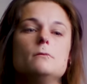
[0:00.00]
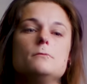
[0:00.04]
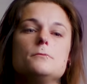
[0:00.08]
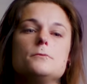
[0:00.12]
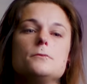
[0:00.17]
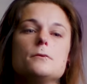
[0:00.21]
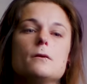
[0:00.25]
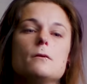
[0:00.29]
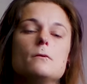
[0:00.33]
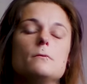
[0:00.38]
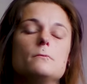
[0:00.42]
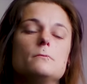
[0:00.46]

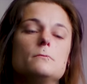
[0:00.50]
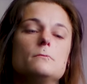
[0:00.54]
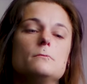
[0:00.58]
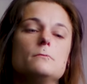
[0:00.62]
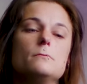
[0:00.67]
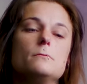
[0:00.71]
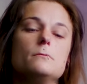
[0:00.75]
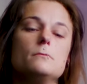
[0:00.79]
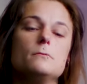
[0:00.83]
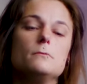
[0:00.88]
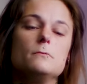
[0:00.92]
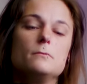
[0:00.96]
so.
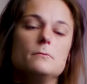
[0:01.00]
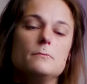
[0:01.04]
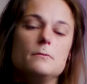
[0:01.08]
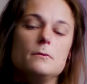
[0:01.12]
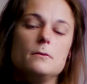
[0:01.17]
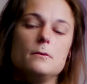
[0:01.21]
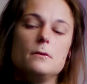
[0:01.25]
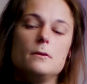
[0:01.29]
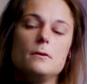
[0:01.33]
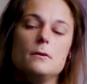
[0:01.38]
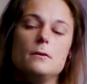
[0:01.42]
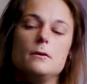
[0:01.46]

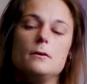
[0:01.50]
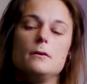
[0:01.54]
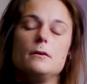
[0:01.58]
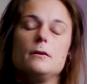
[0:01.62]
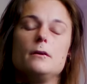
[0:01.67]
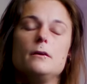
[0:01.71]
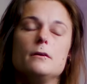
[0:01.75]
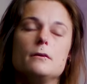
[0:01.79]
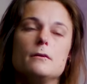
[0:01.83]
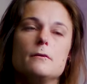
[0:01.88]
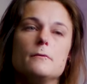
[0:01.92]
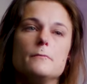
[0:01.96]

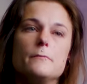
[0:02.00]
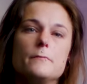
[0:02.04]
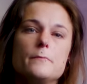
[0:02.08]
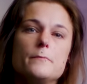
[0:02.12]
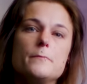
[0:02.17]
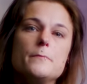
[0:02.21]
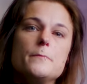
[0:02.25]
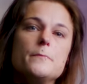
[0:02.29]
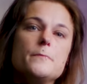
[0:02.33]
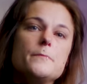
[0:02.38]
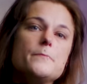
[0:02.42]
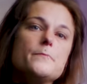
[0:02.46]
And where'd your life
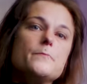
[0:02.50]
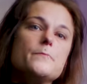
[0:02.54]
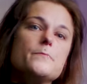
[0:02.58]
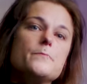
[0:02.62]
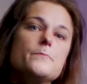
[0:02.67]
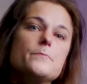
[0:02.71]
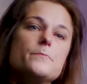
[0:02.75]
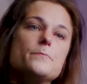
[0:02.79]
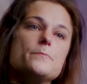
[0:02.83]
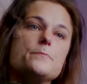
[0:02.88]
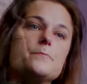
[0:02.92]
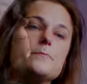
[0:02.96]
go from there?